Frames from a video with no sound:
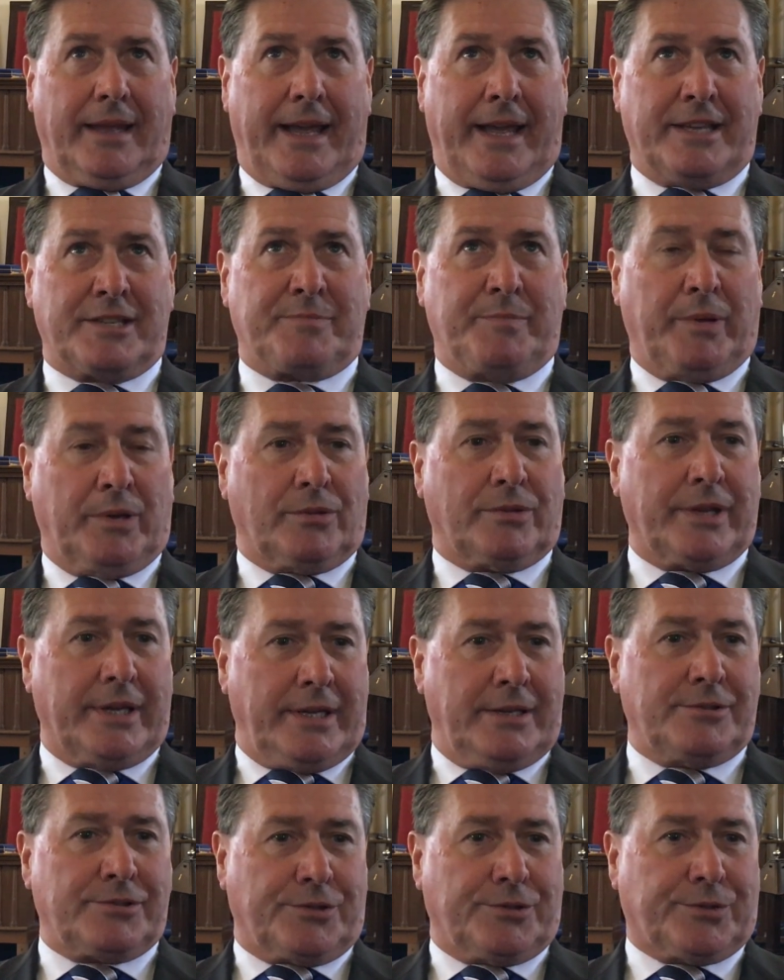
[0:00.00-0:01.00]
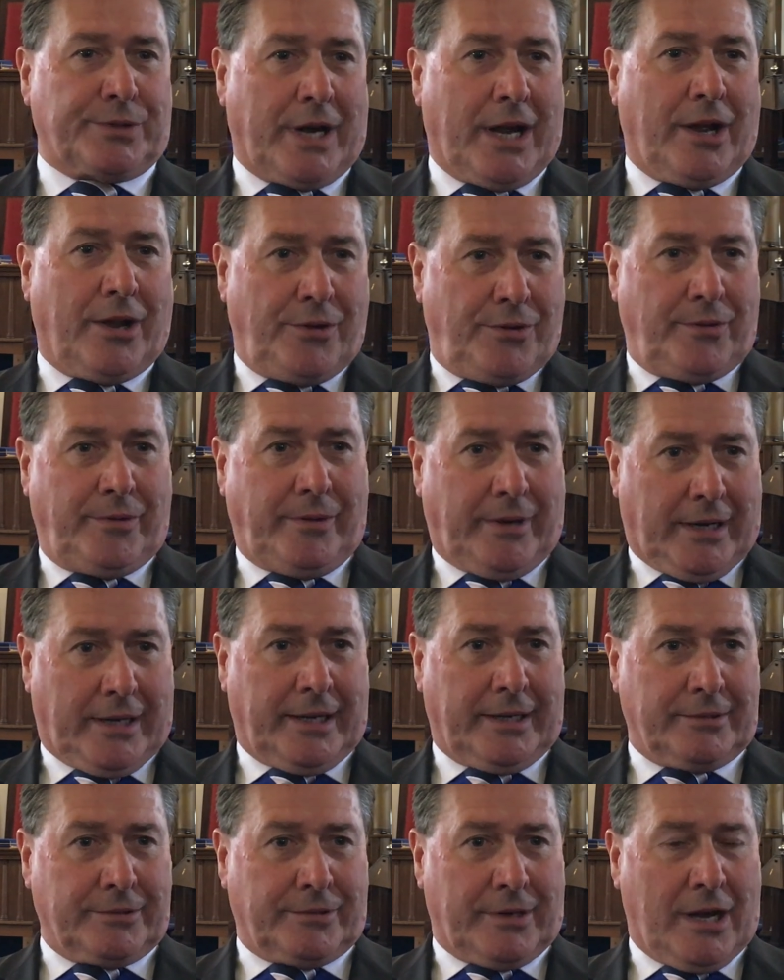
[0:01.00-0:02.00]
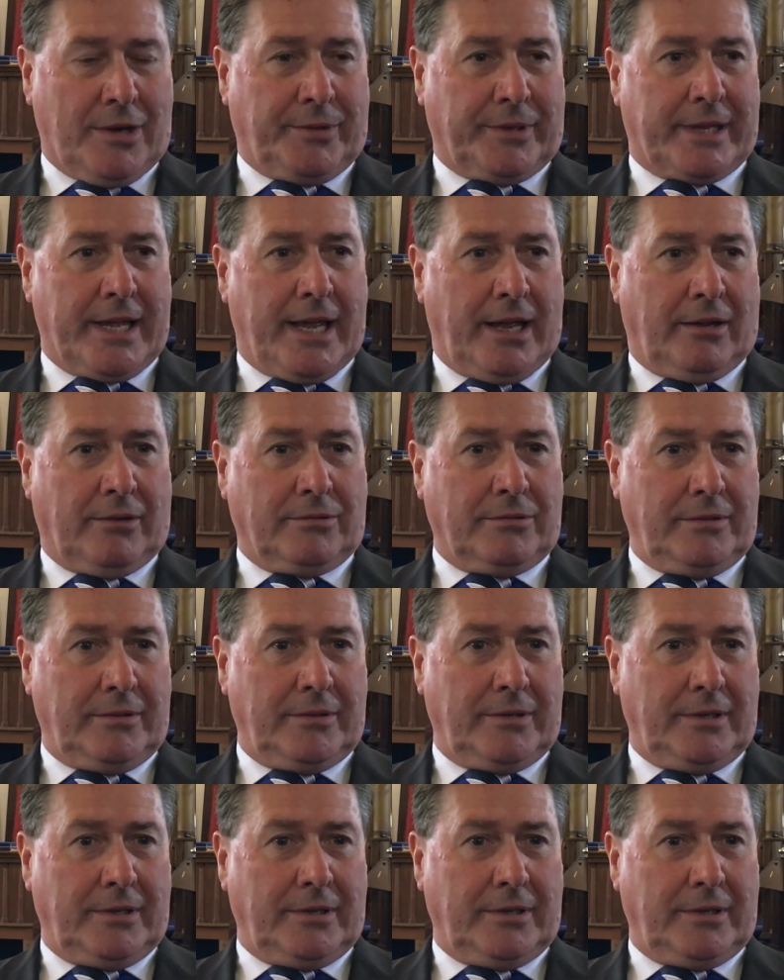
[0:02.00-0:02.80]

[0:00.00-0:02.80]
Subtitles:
as buildings grow and grow with our